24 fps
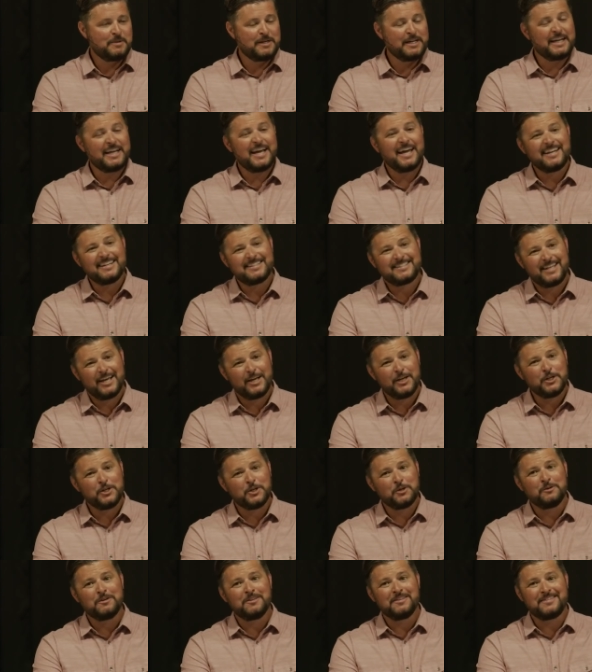But I got to tell
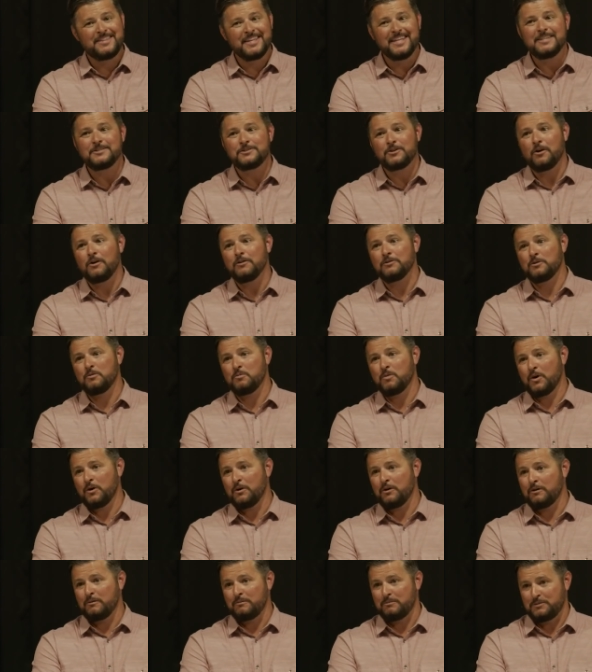you, these are the
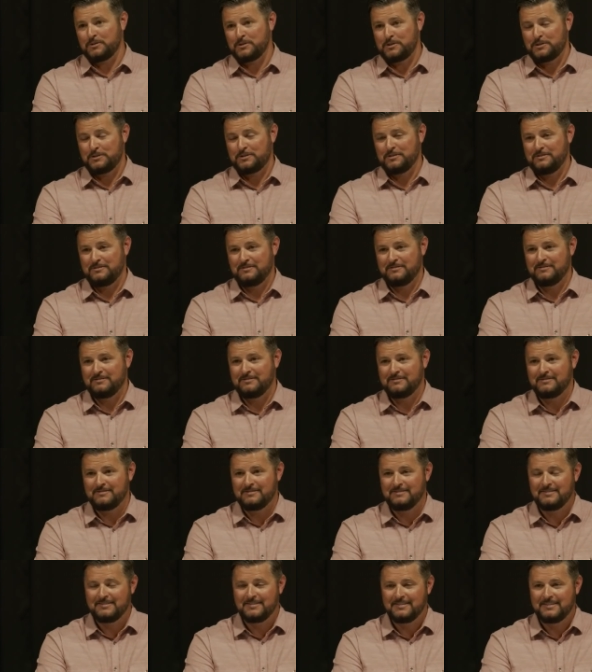worms
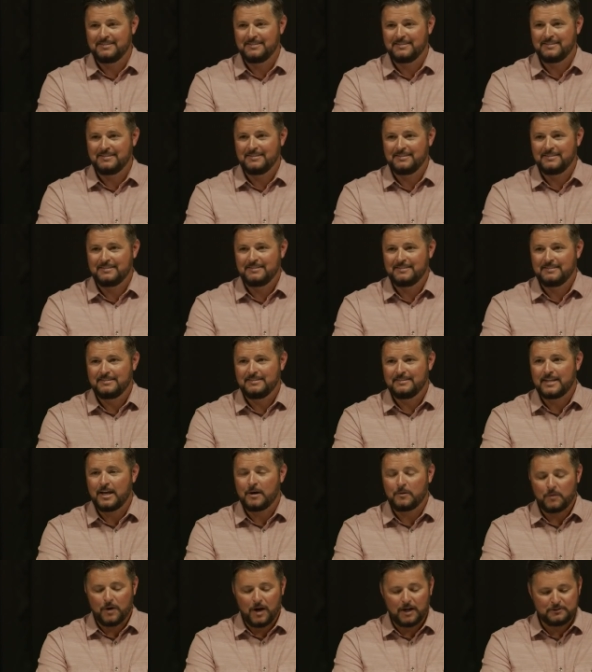
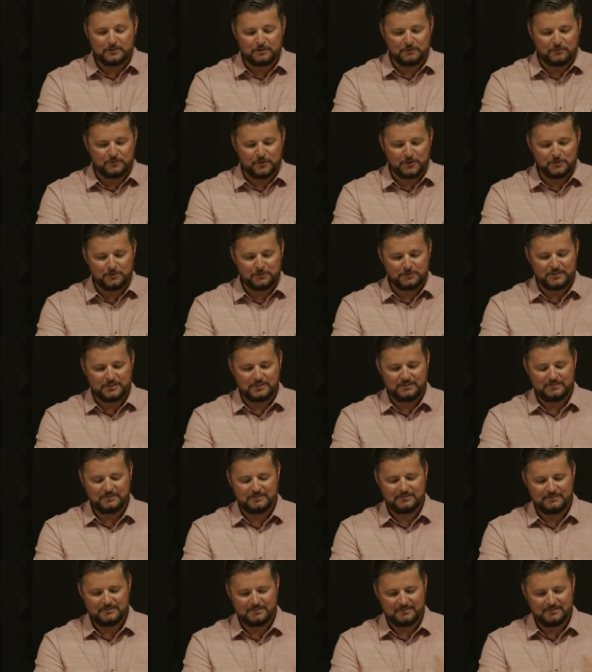that rot the fruit.